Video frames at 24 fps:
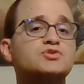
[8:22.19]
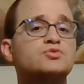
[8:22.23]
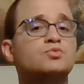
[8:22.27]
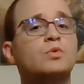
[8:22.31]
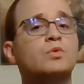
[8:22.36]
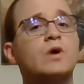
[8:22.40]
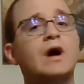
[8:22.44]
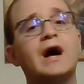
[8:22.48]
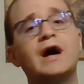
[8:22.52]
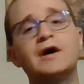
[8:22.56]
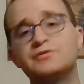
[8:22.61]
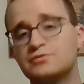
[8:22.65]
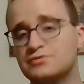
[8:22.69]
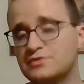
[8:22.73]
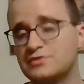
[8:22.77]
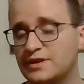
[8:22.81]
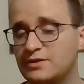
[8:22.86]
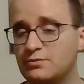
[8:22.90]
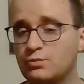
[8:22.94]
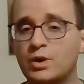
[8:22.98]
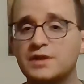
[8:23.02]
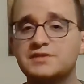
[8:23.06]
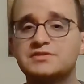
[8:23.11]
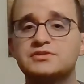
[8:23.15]
rather
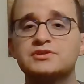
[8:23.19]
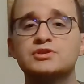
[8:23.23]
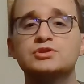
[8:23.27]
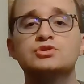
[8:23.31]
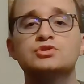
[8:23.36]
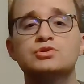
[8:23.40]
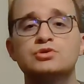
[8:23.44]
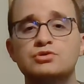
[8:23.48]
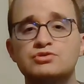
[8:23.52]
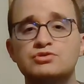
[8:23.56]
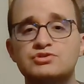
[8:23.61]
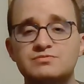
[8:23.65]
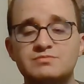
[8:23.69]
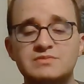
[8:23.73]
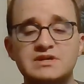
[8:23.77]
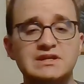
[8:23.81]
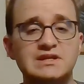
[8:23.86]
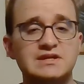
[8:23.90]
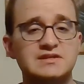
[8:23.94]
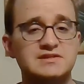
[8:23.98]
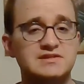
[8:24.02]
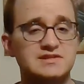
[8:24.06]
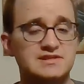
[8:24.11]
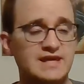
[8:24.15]
than what the news
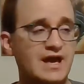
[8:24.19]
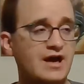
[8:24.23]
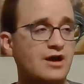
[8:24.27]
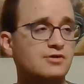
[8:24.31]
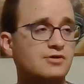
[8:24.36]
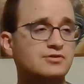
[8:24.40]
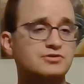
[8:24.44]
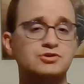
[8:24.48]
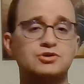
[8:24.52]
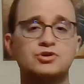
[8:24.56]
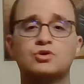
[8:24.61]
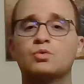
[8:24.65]
media is telling you